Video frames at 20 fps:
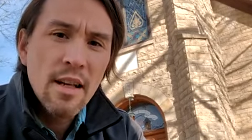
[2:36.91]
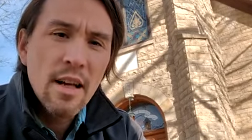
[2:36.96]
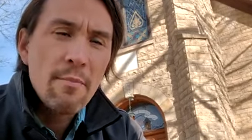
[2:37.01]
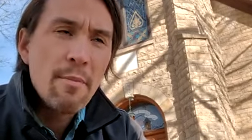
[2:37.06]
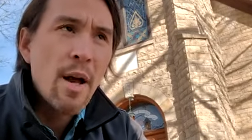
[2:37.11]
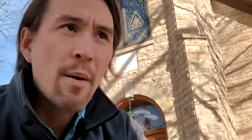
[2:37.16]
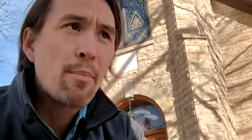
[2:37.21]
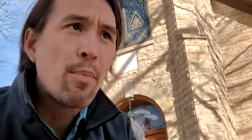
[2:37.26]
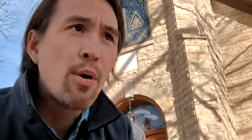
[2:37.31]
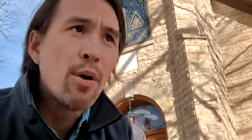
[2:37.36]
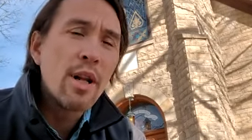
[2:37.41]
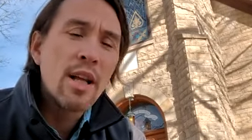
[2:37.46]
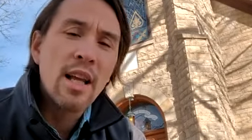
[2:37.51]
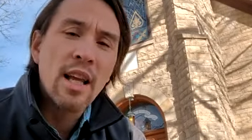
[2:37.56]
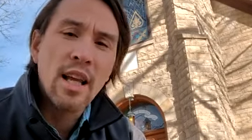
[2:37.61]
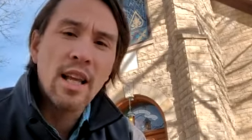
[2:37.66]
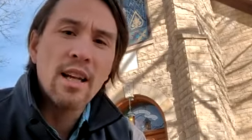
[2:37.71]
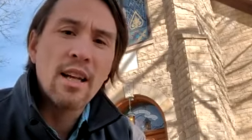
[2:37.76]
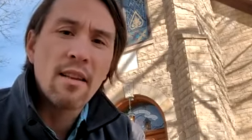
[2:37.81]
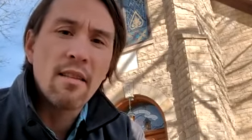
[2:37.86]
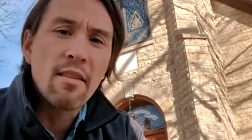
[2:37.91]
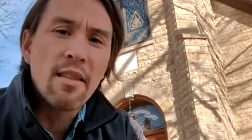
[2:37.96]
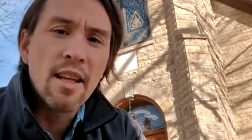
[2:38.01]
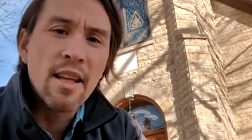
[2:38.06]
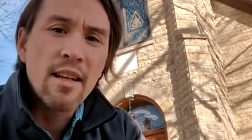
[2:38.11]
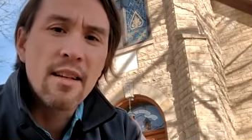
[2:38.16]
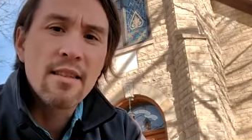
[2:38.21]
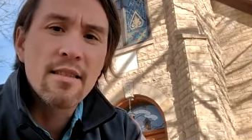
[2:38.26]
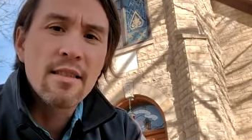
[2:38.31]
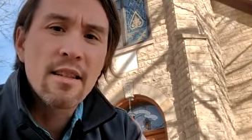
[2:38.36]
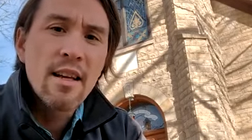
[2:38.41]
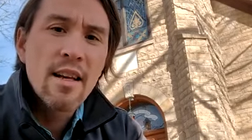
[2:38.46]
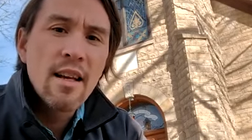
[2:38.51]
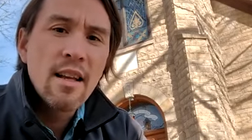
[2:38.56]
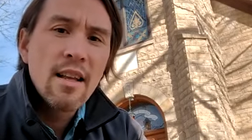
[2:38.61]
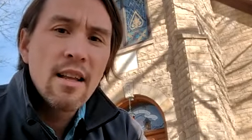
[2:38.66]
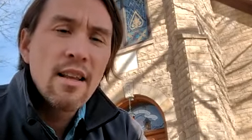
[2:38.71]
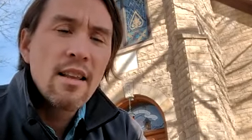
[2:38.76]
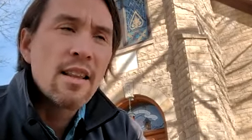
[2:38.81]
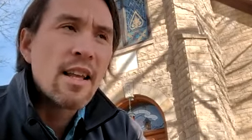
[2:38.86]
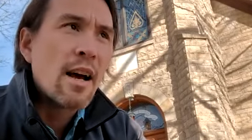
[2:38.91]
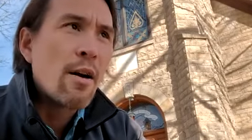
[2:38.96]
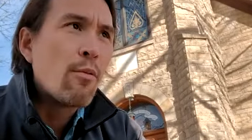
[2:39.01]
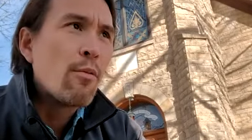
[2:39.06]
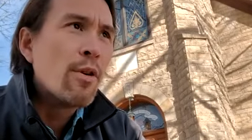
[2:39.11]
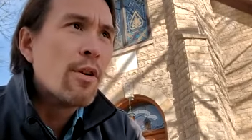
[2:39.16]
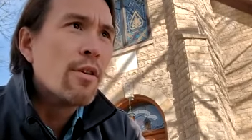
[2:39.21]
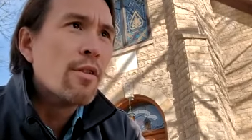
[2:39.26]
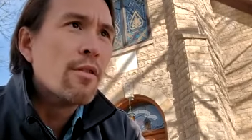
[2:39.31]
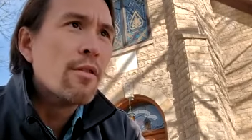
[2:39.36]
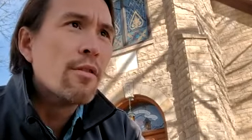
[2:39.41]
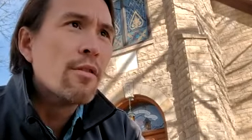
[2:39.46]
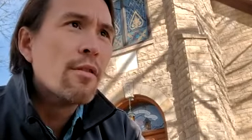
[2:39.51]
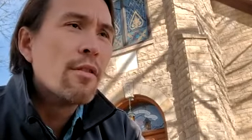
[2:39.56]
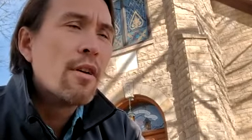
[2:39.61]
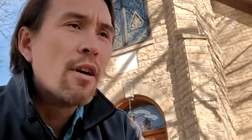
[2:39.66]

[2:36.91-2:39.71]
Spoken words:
Am I putting in it things that will